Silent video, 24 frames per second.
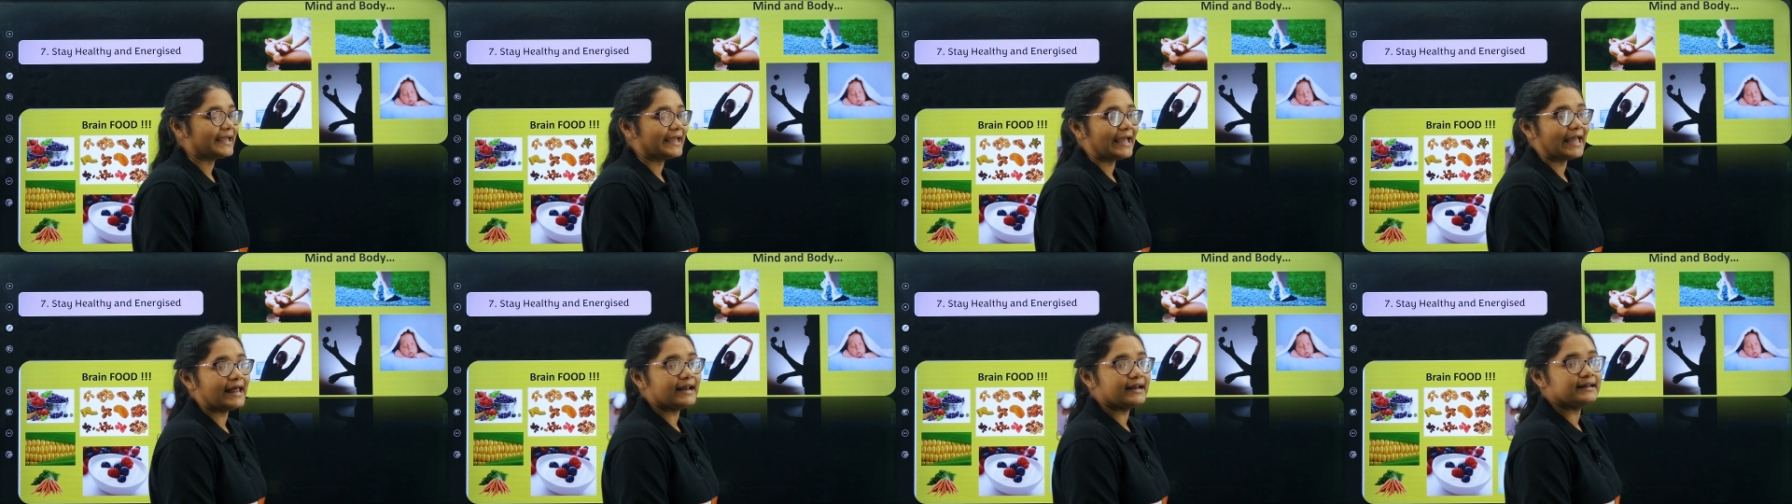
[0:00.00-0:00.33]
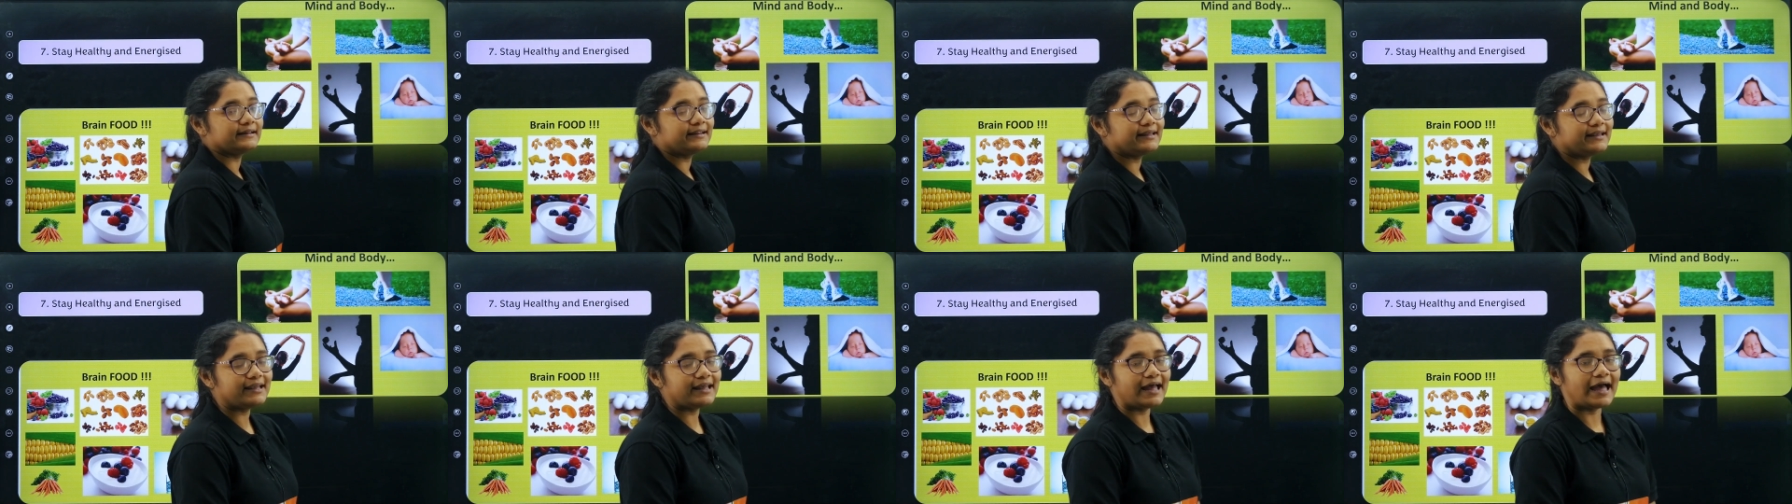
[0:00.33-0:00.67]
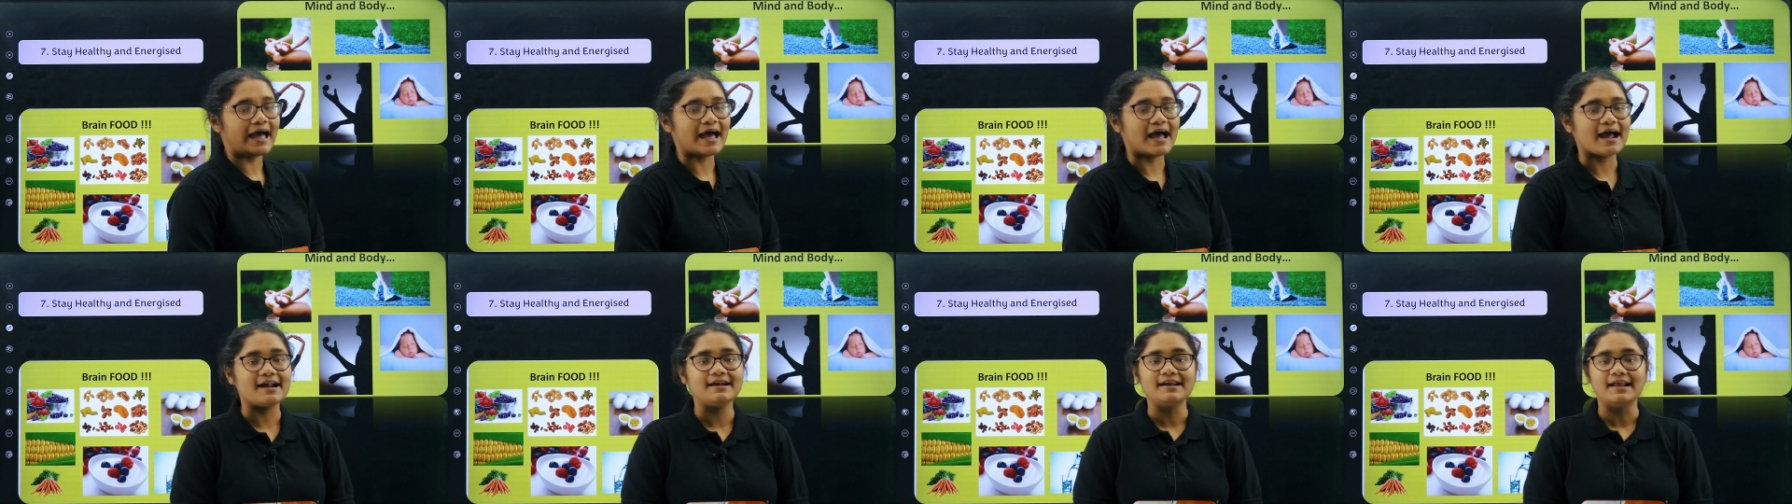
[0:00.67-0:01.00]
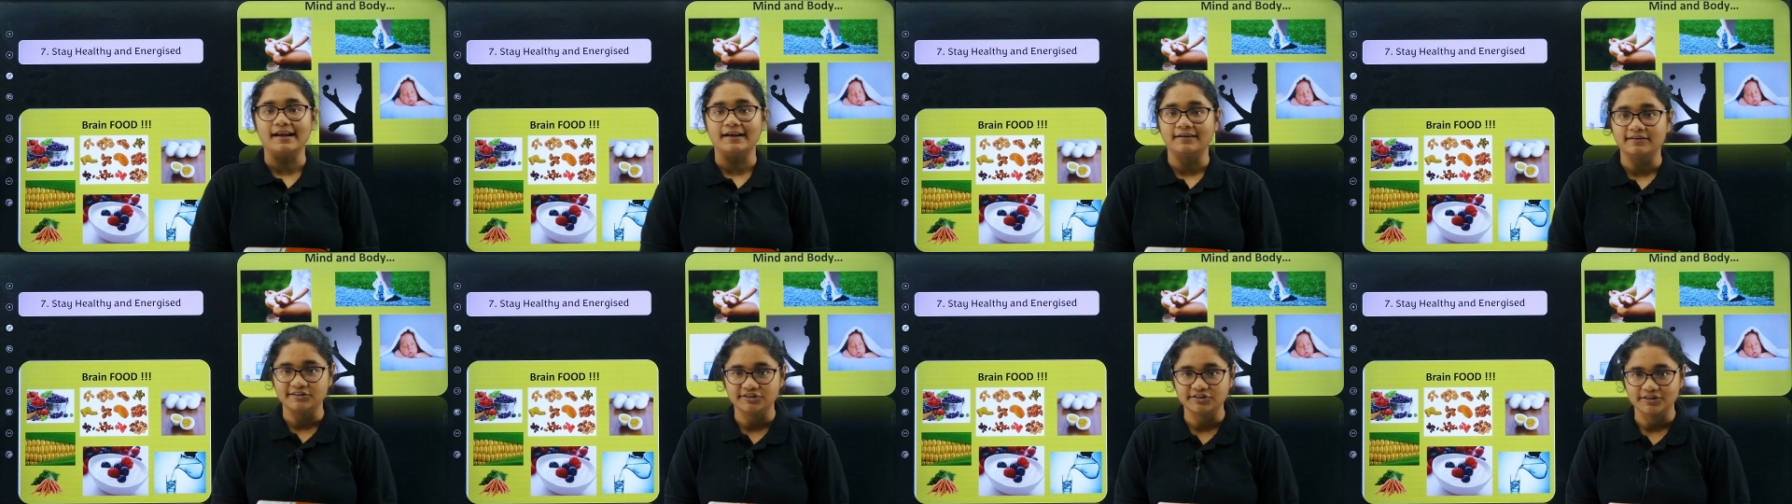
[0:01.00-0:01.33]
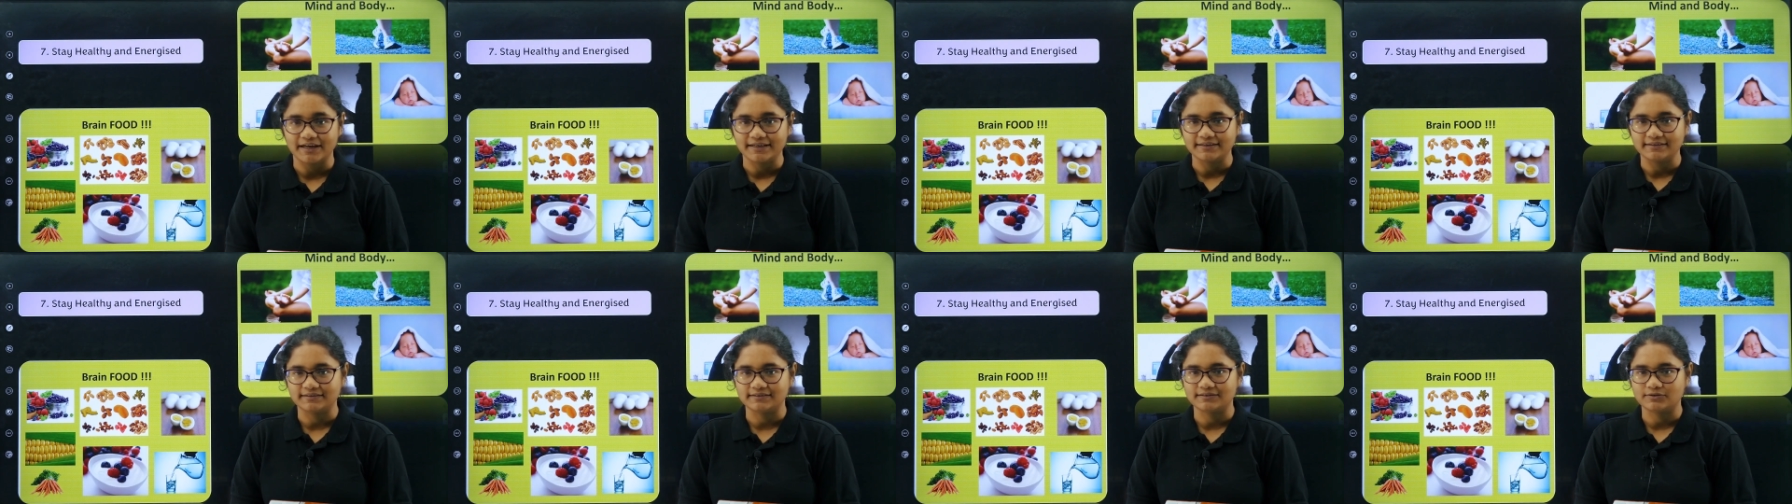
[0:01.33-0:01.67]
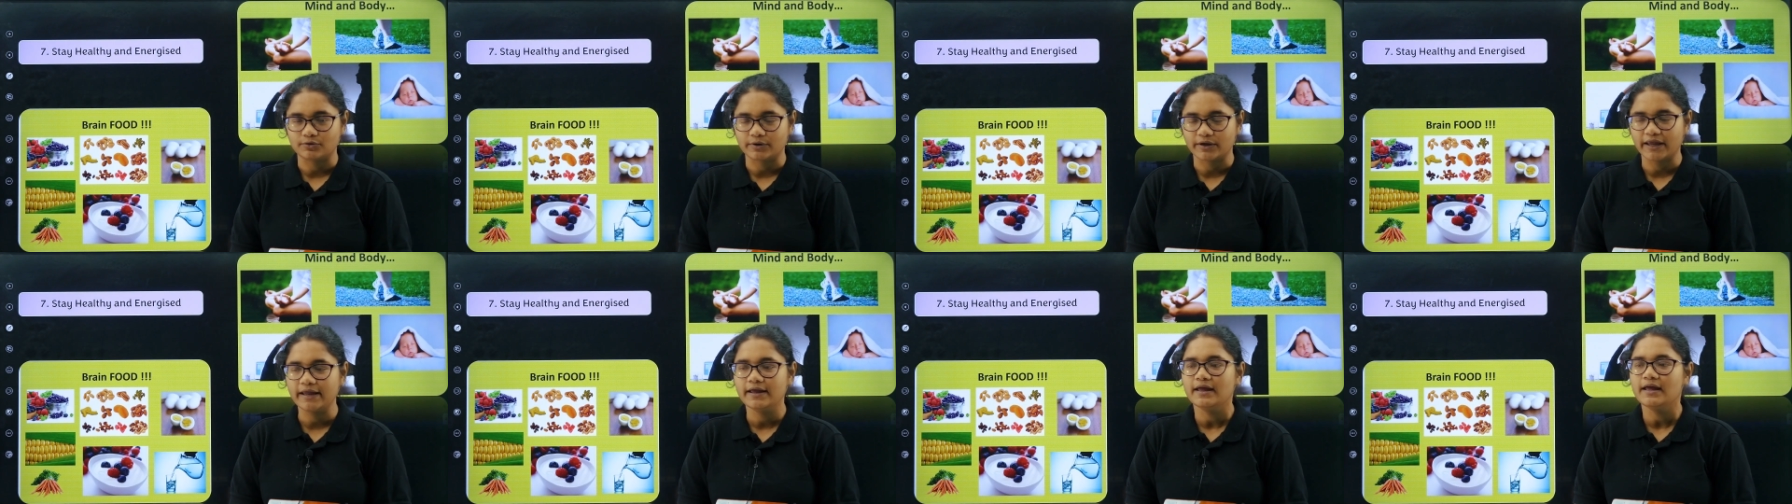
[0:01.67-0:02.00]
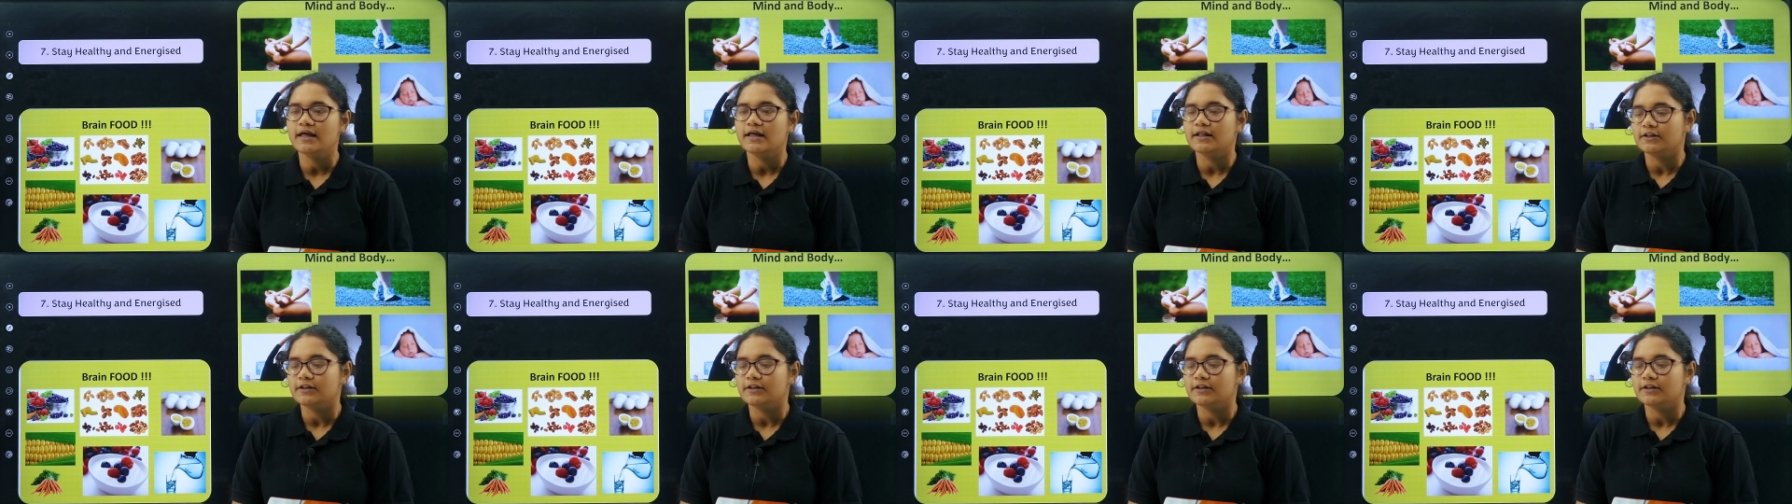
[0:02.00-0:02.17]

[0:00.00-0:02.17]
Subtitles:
healthy and energized, okay?